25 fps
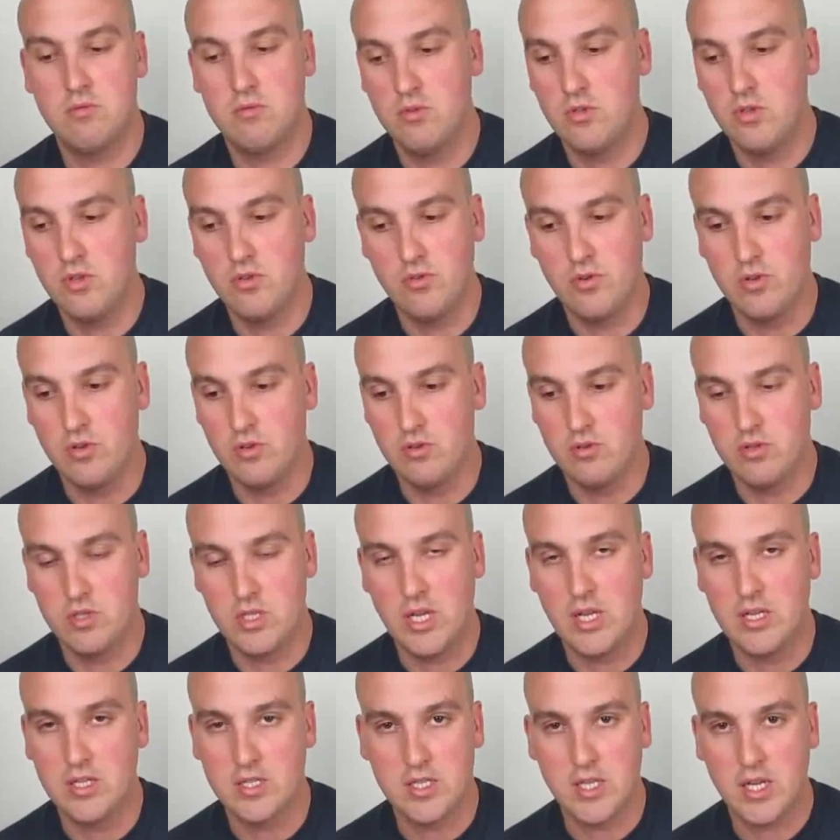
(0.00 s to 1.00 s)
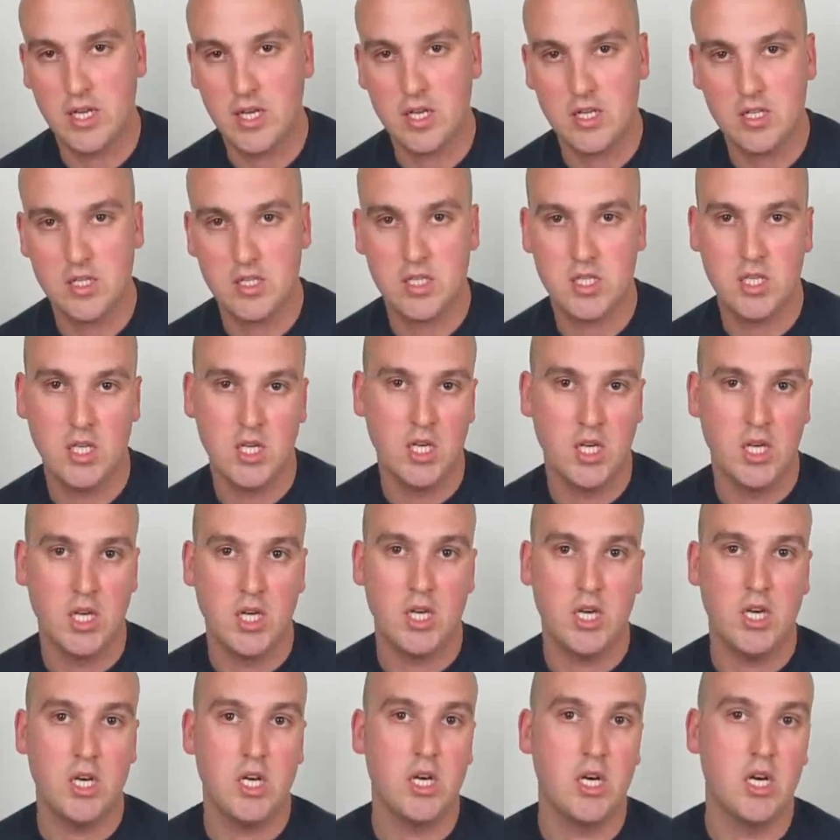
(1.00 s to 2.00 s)
during 10 seconds
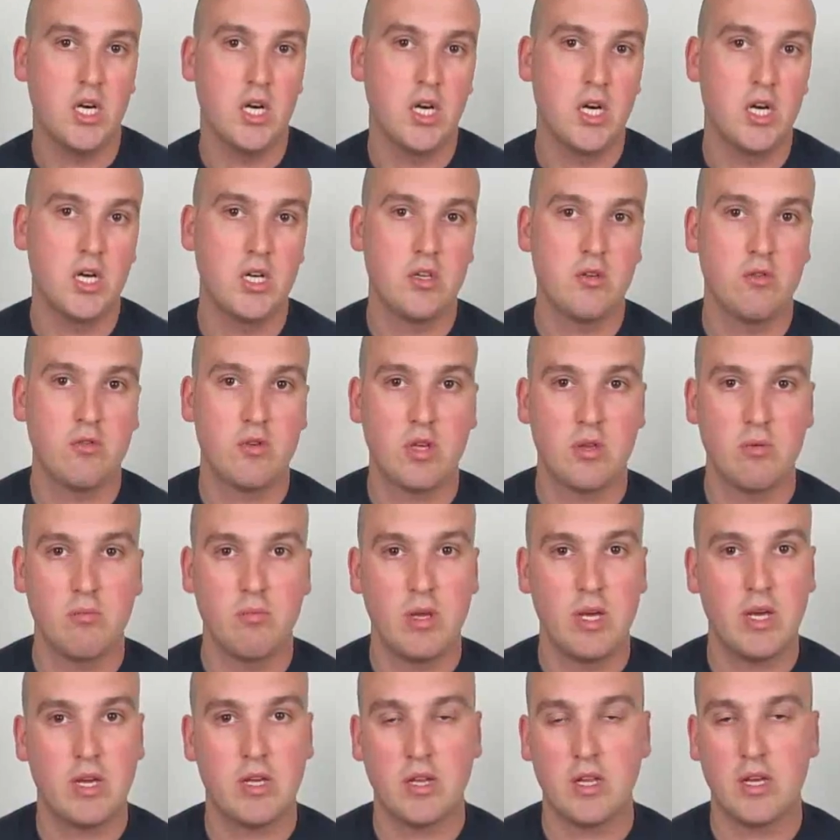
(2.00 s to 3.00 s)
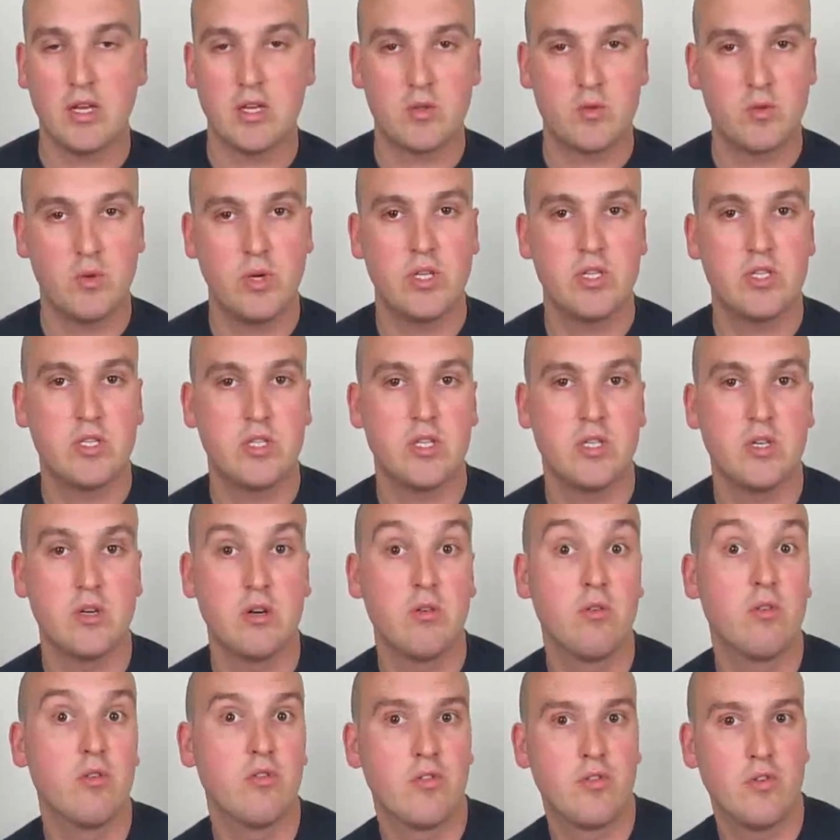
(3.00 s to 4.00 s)
you can make like 20
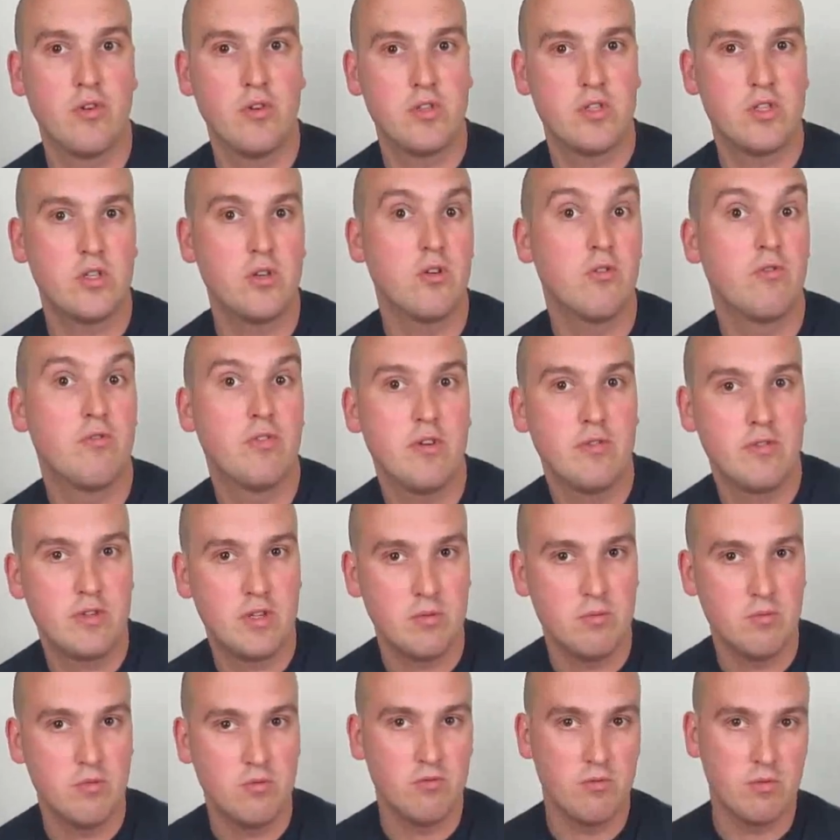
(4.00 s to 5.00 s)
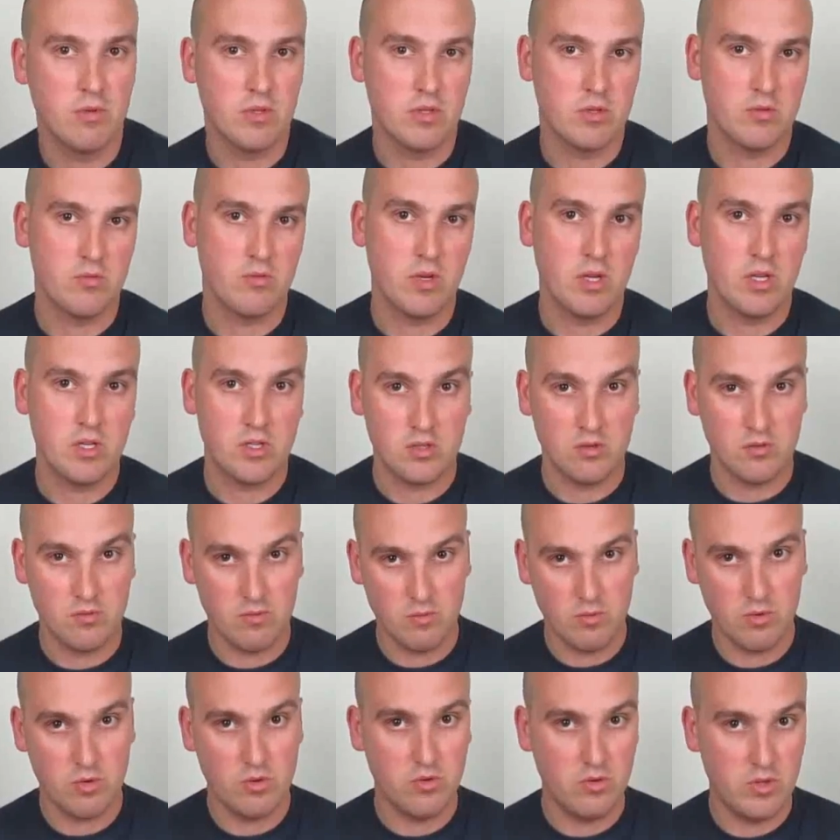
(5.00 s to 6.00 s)
or 30 or 50 movements, right? So
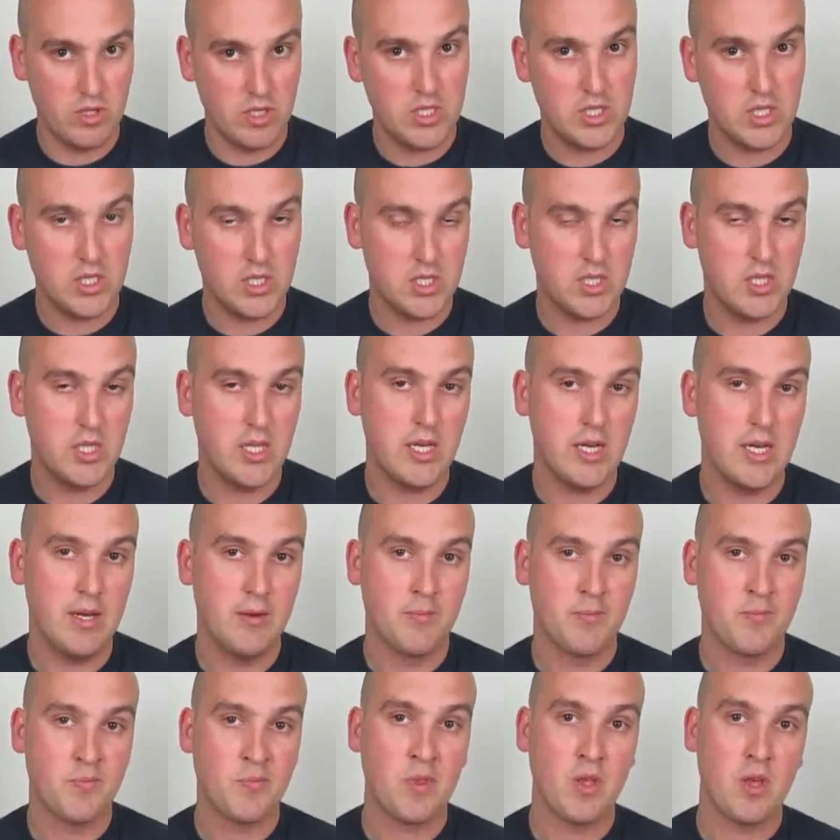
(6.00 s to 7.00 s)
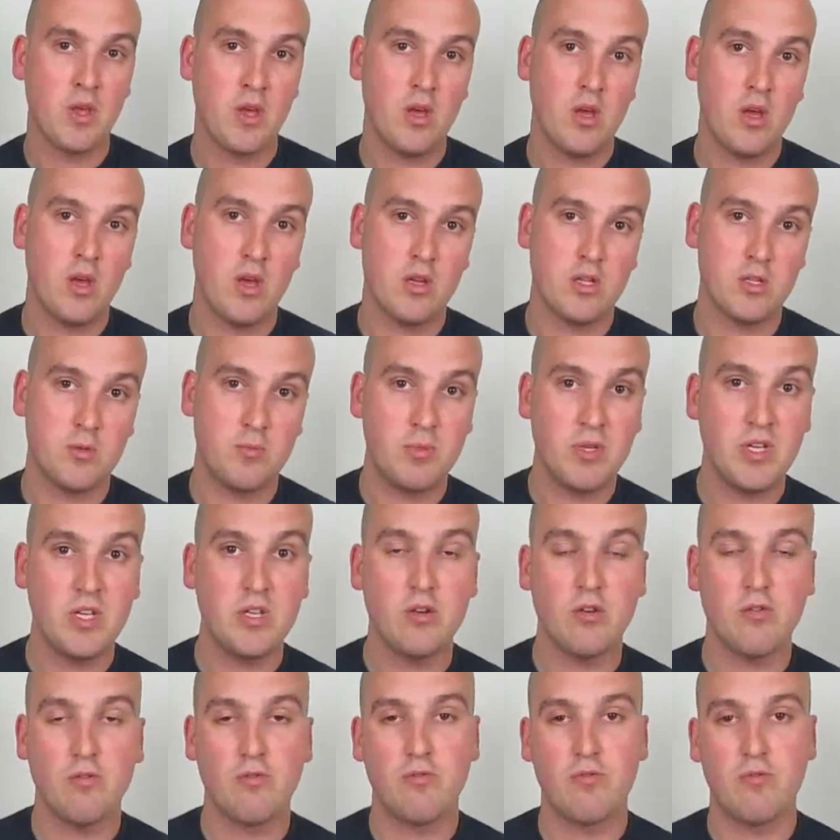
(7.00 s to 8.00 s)
this is the
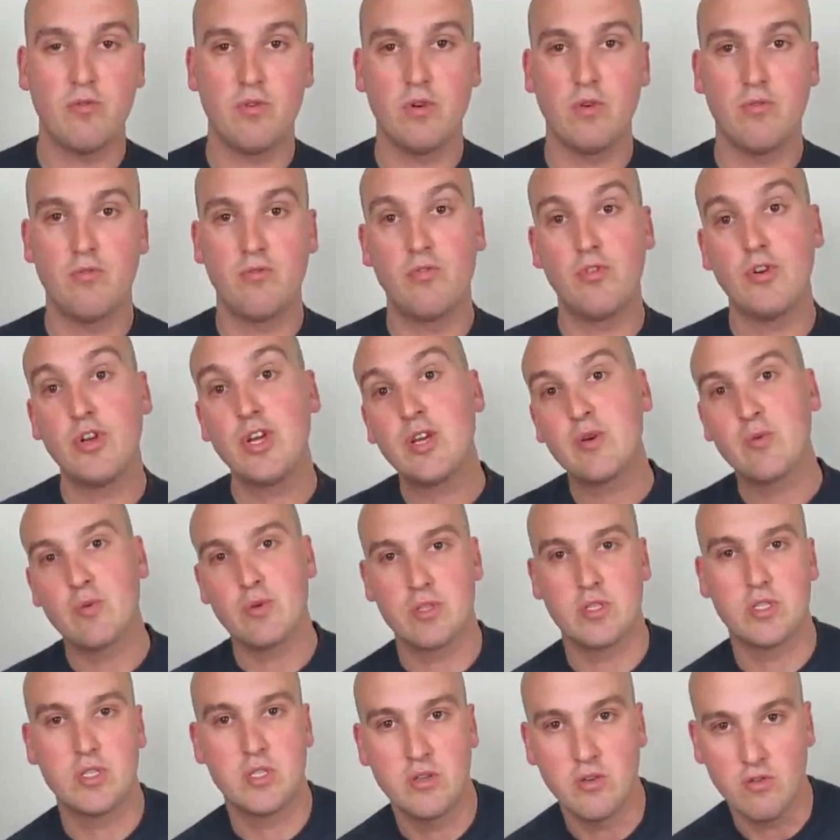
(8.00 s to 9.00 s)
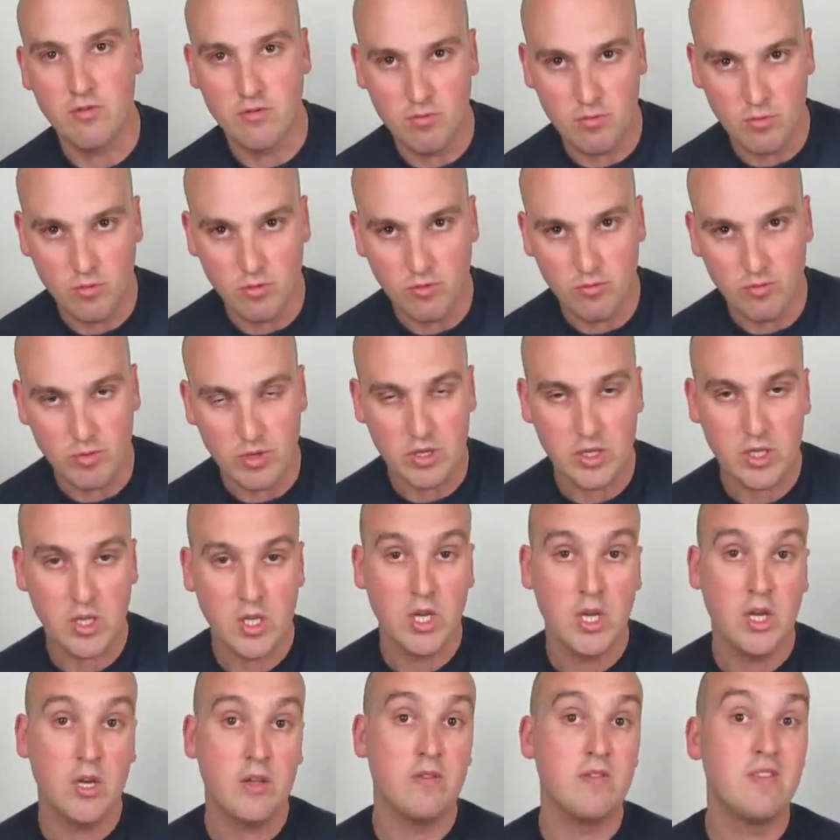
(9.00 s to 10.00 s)
speed of frequency of movement.
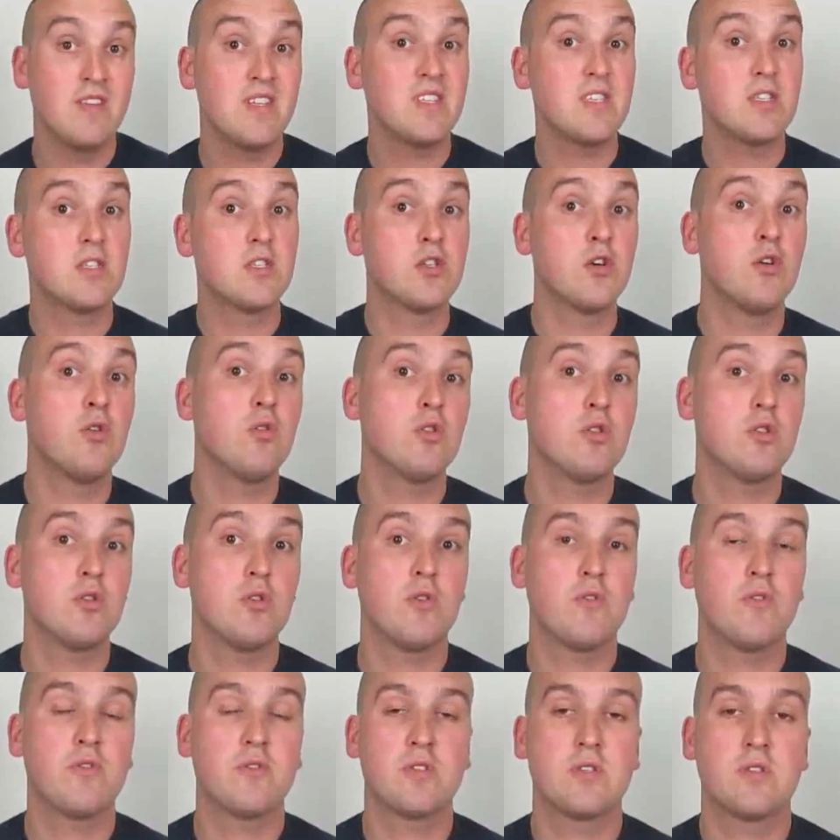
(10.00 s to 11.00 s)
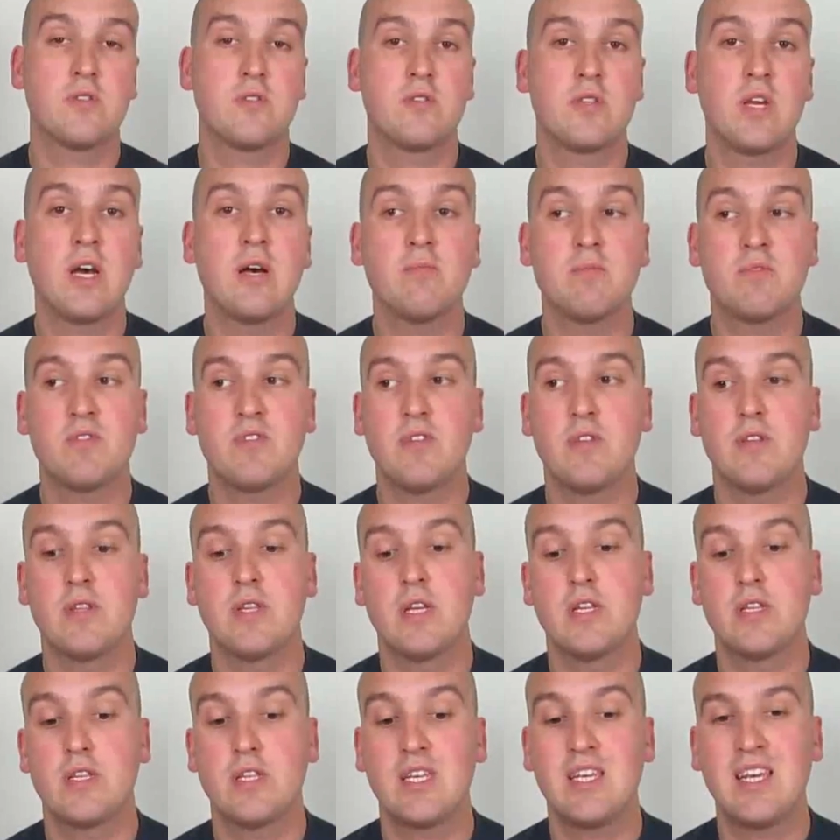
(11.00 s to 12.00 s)
This is also something
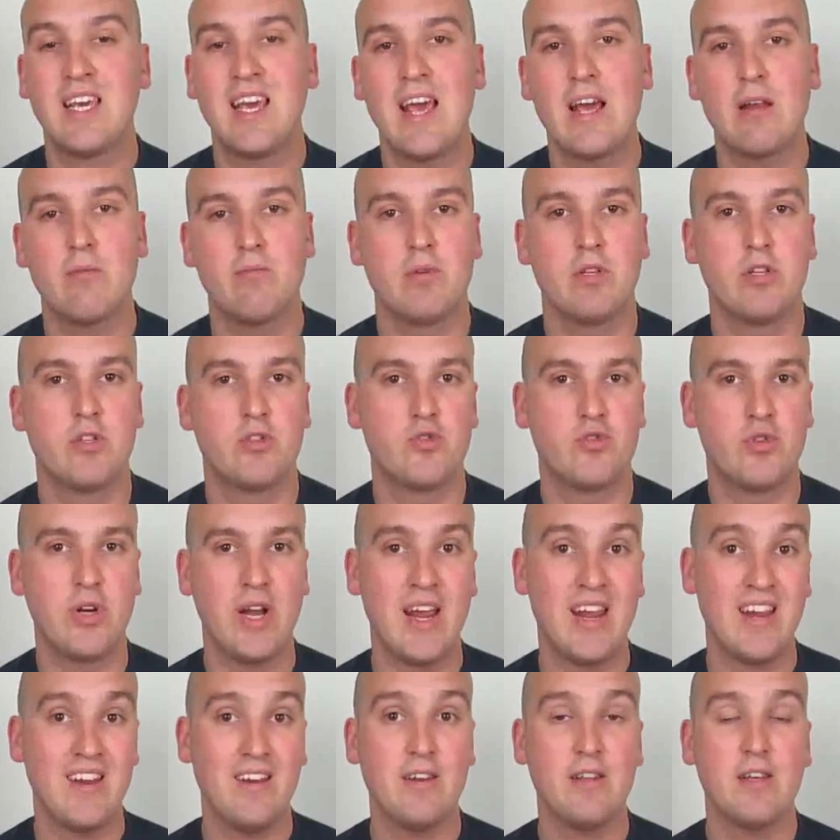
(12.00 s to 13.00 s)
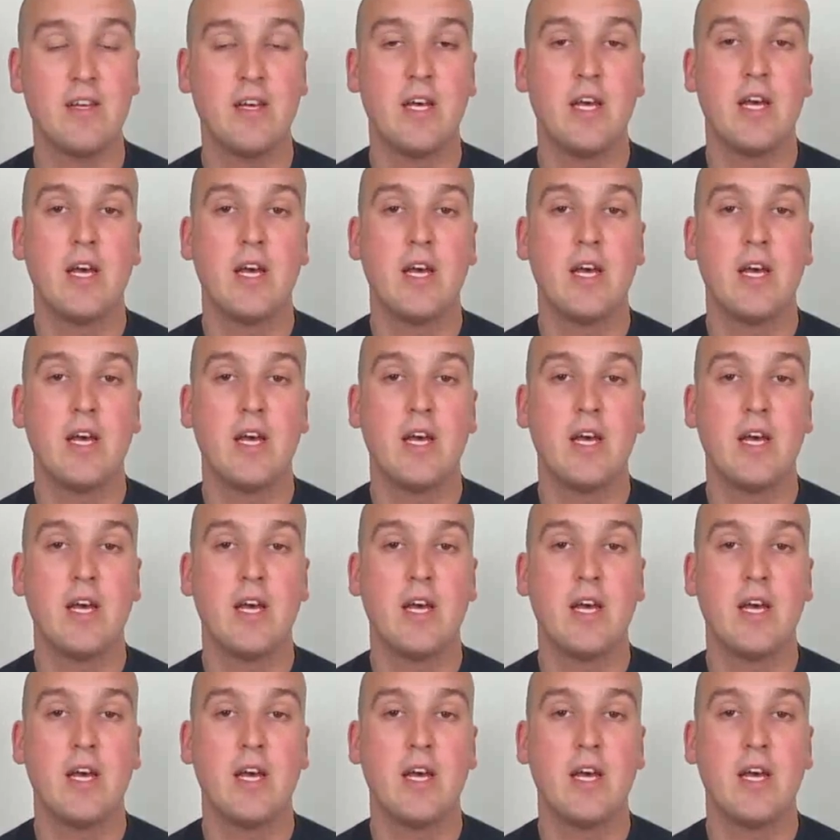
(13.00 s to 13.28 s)
that can be trained